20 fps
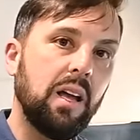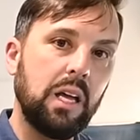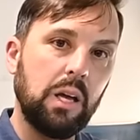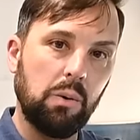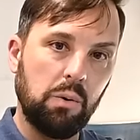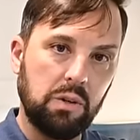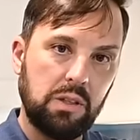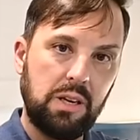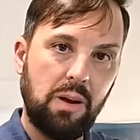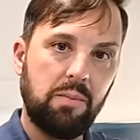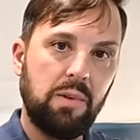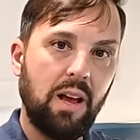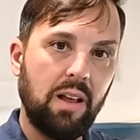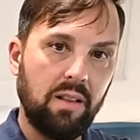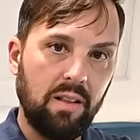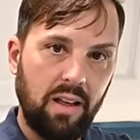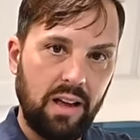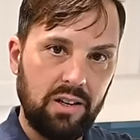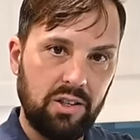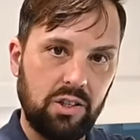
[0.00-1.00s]
it will dim down
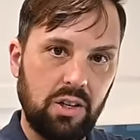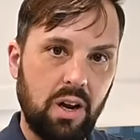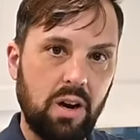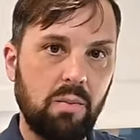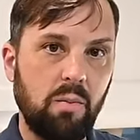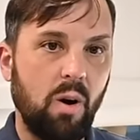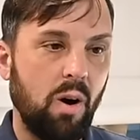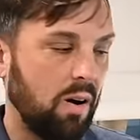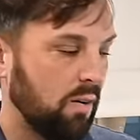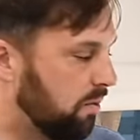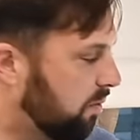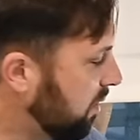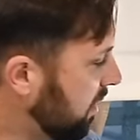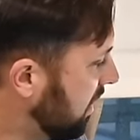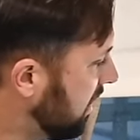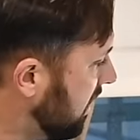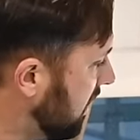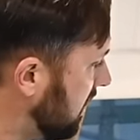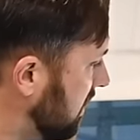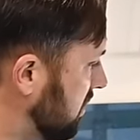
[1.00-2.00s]
the lights, shut them off,
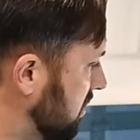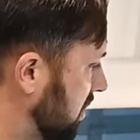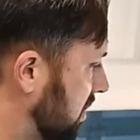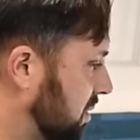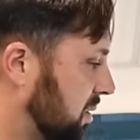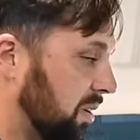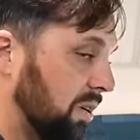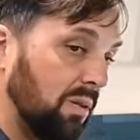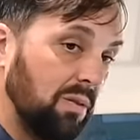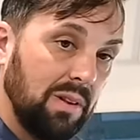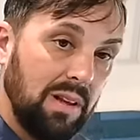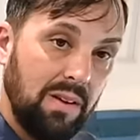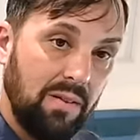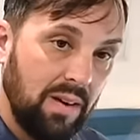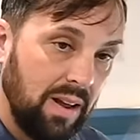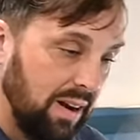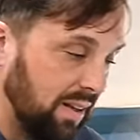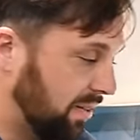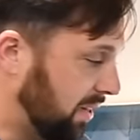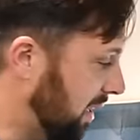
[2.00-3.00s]
so you don't
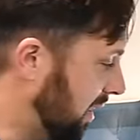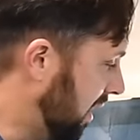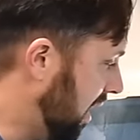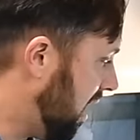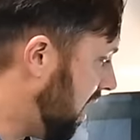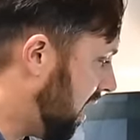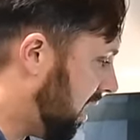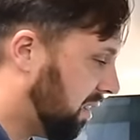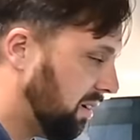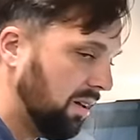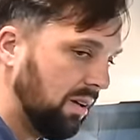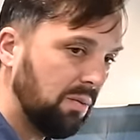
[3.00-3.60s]
leave anything on.